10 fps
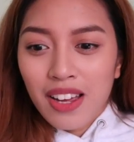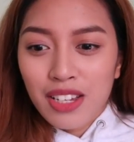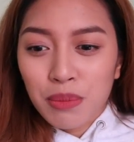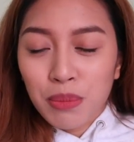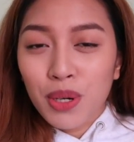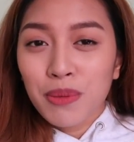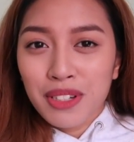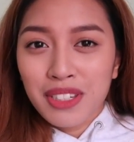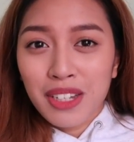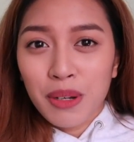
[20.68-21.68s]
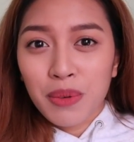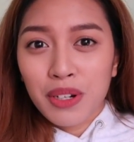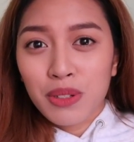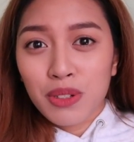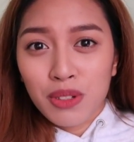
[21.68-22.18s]
as promised, I
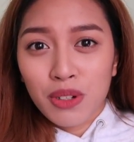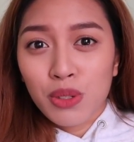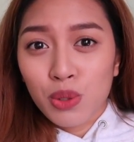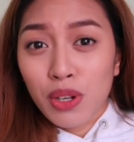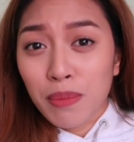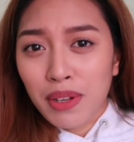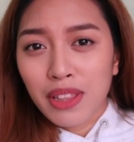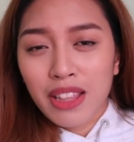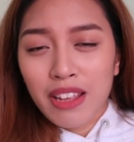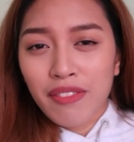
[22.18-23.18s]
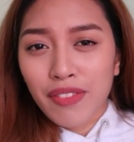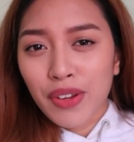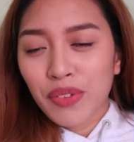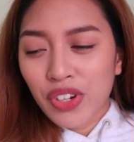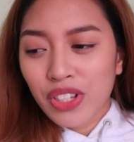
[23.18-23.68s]
wanted to start doing monthly
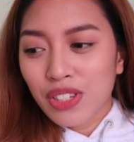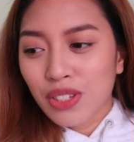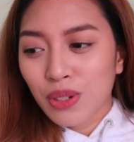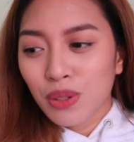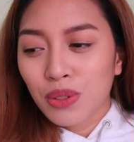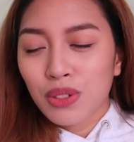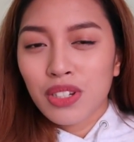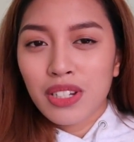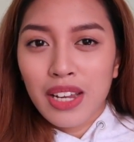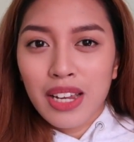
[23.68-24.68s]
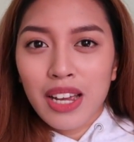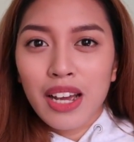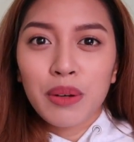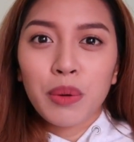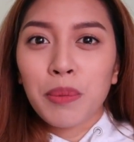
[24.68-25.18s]
favorites, so today
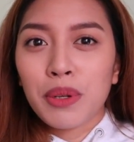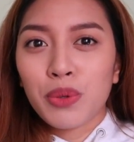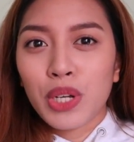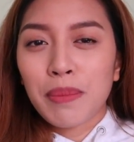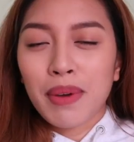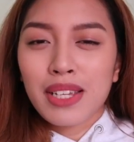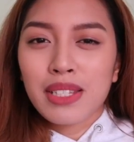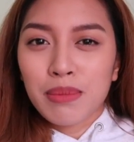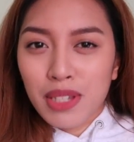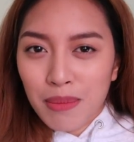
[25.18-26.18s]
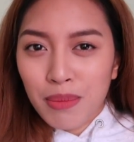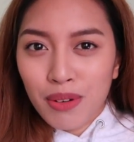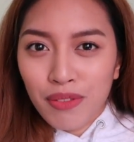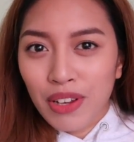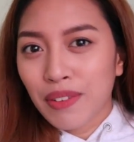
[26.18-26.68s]
I will be doing my
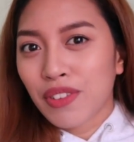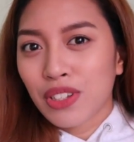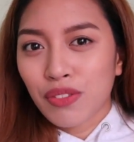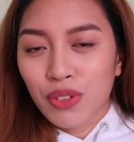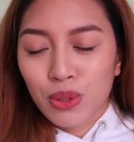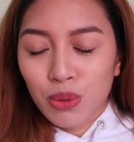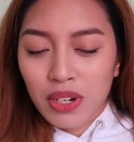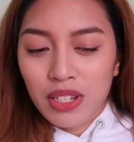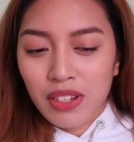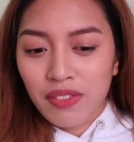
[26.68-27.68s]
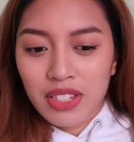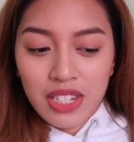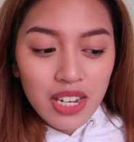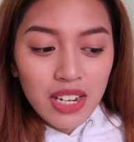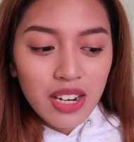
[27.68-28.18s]
September favorites for
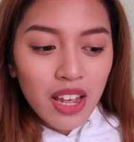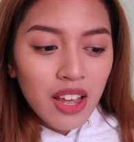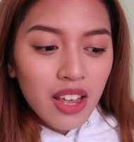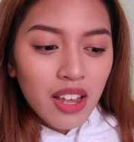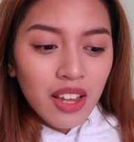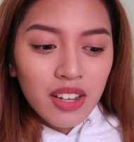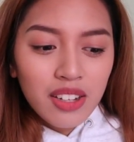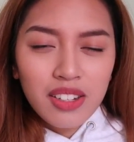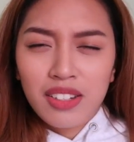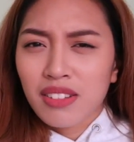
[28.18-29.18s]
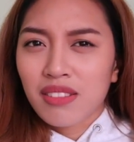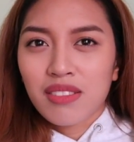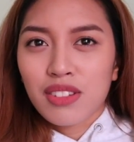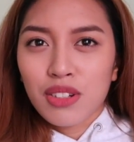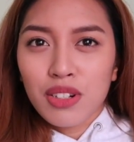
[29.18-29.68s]
2017, and
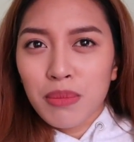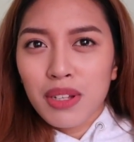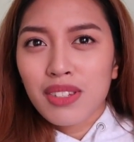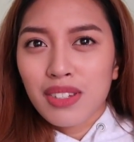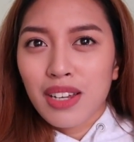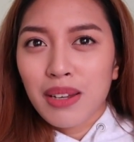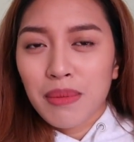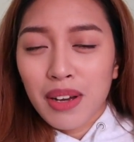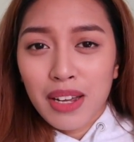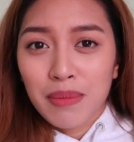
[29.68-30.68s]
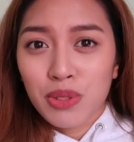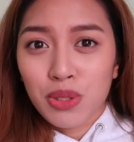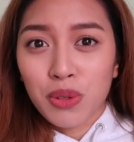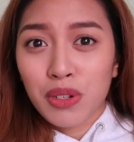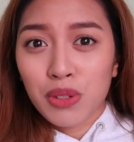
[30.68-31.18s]
it's gonna be the same. I'm
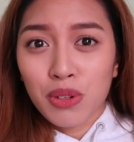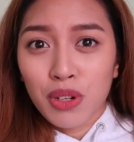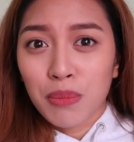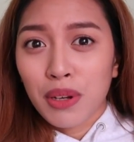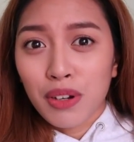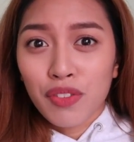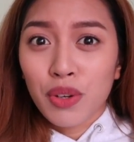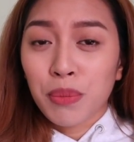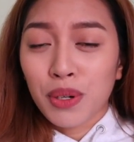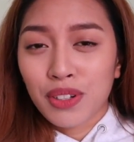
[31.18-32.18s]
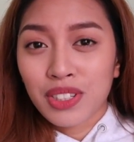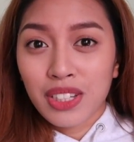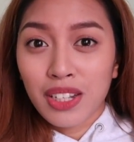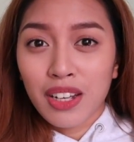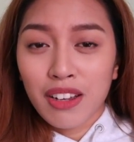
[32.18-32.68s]
just going to talk about a few products
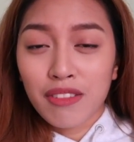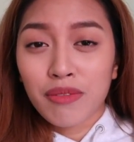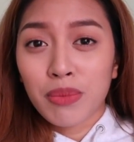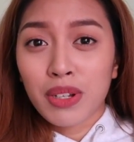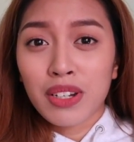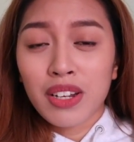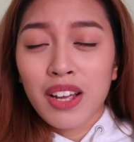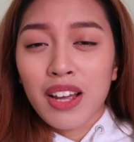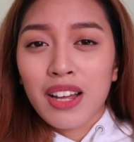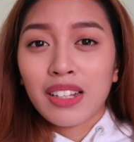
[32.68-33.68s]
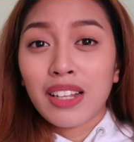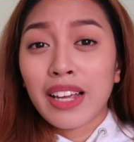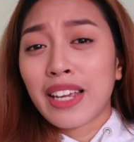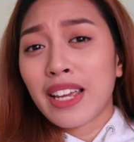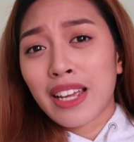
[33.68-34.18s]
that I've been
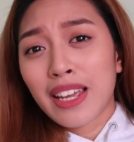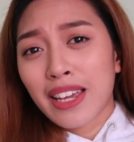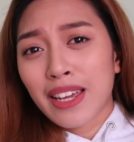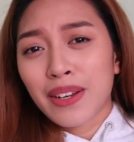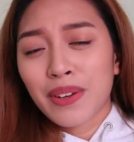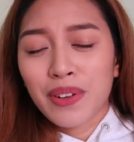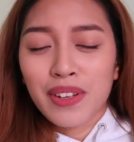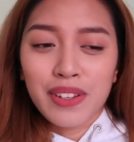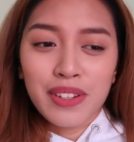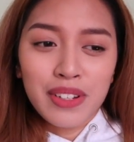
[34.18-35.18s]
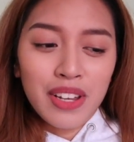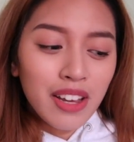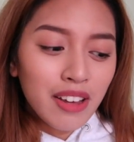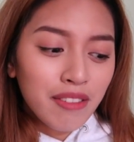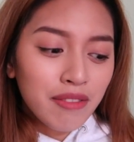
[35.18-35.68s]
liking again and
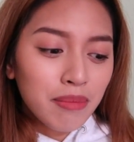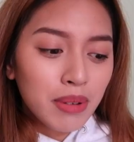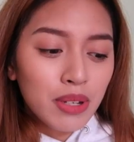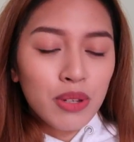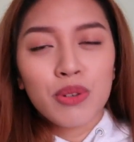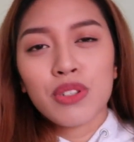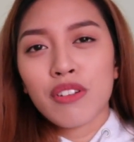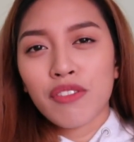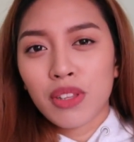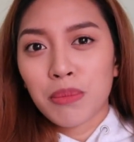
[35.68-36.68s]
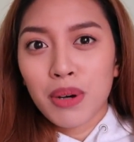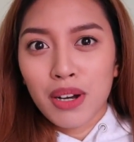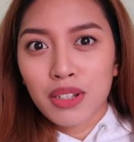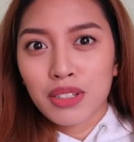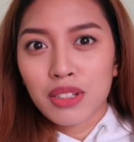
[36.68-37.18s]
have been using for the
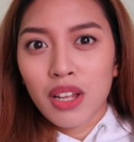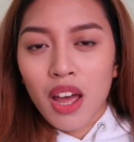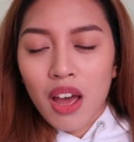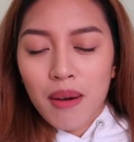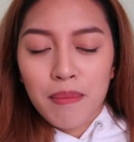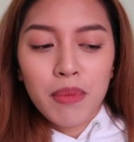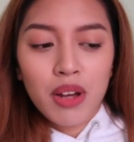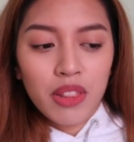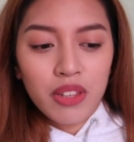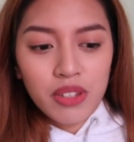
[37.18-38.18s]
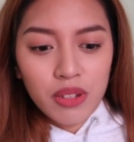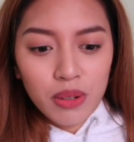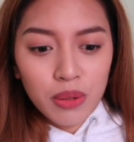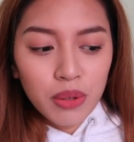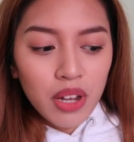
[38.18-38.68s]
past month.
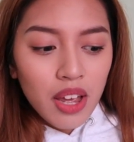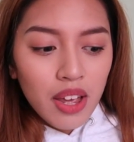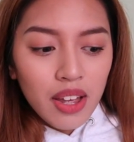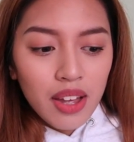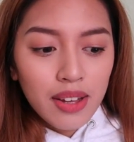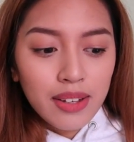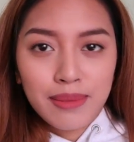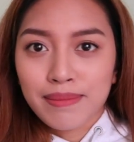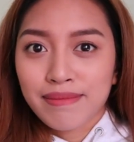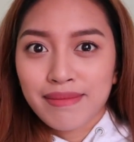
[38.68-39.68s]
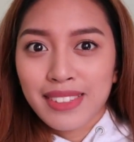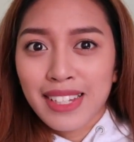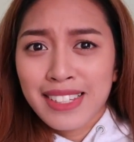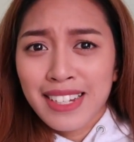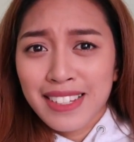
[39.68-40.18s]
So
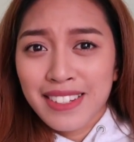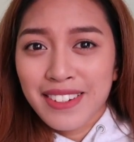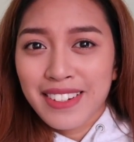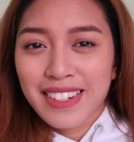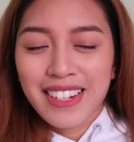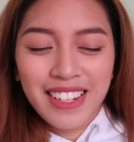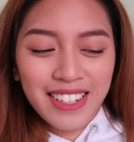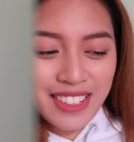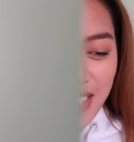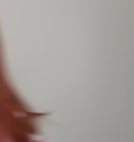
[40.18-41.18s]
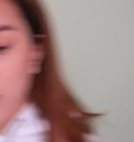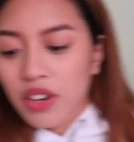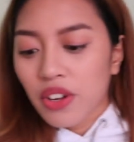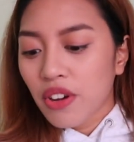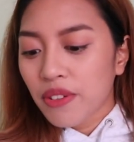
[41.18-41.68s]
let's get started.
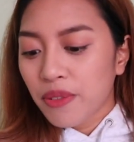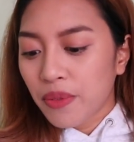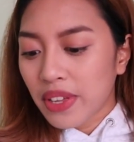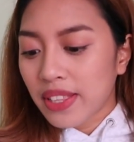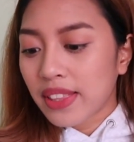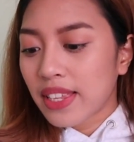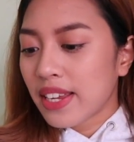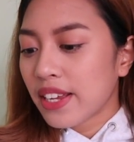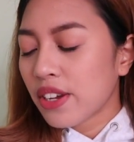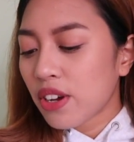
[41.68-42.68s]
Starting off with the